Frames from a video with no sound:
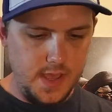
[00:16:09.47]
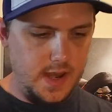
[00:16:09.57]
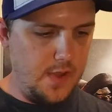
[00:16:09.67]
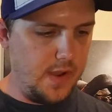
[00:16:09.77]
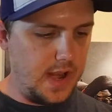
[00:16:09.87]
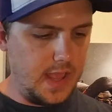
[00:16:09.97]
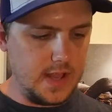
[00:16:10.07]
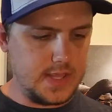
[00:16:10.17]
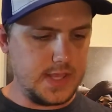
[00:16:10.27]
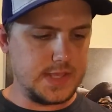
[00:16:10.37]
Now we're going to get
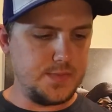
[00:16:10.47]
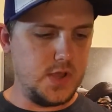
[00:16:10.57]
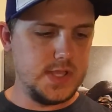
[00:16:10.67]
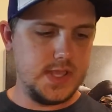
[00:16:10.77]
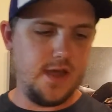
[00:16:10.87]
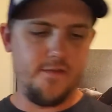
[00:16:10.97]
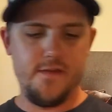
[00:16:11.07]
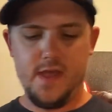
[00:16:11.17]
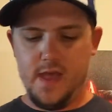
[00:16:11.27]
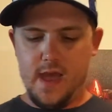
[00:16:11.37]
into some good stuff.
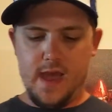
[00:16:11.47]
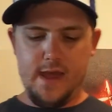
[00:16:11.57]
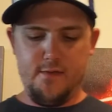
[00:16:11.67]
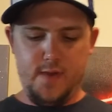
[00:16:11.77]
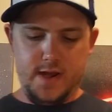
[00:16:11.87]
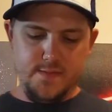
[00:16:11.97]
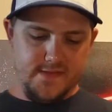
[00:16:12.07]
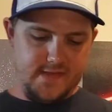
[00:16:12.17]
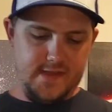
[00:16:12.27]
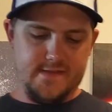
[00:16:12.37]
How random
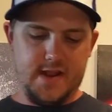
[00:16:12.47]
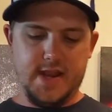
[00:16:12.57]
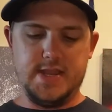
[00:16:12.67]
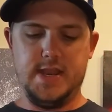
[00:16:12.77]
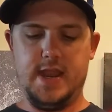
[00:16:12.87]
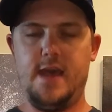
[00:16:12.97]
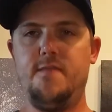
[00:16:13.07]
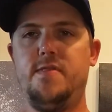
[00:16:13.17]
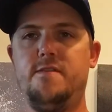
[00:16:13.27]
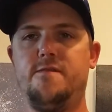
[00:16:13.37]
is this that I didn't
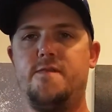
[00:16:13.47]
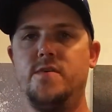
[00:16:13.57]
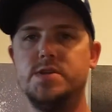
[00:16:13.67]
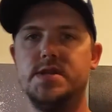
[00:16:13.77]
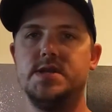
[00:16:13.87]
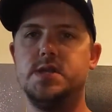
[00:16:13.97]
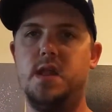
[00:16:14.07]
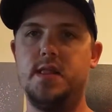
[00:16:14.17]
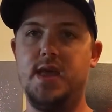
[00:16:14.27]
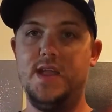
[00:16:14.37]
have the first
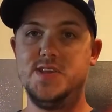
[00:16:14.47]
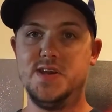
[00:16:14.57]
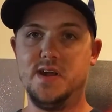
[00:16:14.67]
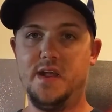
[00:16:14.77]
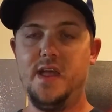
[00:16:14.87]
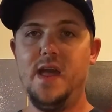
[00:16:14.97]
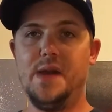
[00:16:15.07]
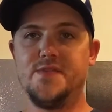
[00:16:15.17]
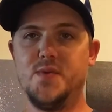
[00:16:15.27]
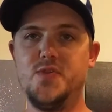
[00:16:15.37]
Sonic the Hedgehog? I
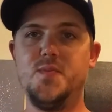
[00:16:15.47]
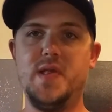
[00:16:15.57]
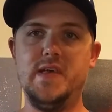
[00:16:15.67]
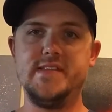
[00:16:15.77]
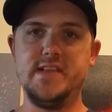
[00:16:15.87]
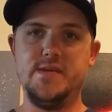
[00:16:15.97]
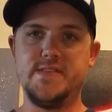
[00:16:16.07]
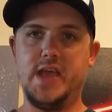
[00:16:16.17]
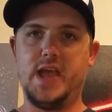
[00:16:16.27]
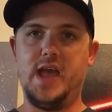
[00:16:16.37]
was going through my list and I was
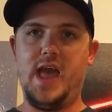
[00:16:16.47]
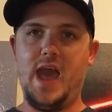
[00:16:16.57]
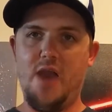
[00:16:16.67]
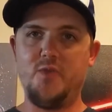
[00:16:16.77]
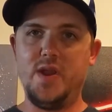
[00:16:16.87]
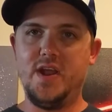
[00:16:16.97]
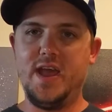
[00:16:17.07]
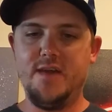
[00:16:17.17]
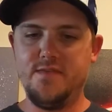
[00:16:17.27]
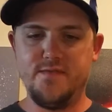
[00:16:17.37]
like, how do I not
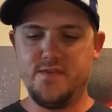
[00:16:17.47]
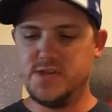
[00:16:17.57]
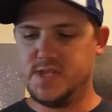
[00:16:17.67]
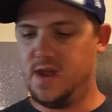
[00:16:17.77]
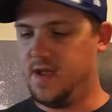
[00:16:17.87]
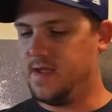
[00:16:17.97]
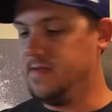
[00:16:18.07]
have the first Sonic?